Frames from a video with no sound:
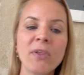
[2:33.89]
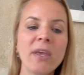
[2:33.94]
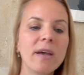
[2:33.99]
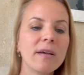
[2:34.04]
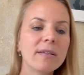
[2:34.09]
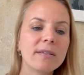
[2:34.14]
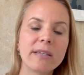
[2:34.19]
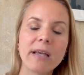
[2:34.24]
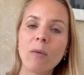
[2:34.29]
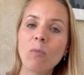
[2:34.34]

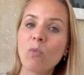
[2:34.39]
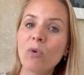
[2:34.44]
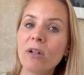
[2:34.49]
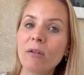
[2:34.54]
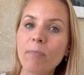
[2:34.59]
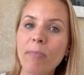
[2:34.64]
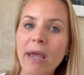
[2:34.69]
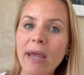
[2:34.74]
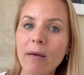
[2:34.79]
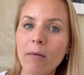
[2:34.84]
Some will
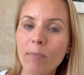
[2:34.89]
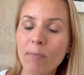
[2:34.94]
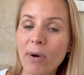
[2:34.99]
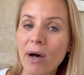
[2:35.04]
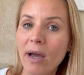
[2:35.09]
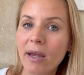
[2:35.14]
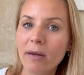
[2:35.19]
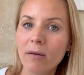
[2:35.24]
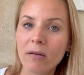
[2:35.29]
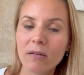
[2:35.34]

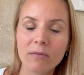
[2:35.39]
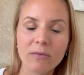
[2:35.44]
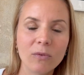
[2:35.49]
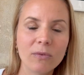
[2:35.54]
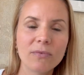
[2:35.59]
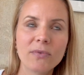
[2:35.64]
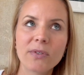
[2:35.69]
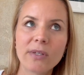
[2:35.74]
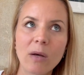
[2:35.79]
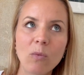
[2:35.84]

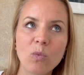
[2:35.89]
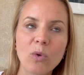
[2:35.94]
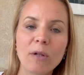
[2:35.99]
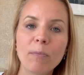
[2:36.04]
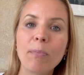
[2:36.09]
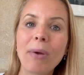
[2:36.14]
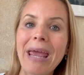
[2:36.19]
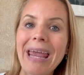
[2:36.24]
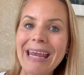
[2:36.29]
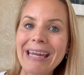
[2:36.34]

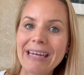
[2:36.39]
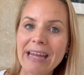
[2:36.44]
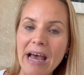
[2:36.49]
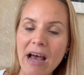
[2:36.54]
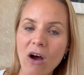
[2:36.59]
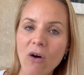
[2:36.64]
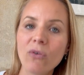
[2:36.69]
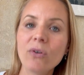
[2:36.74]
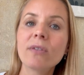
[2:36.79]
pay now,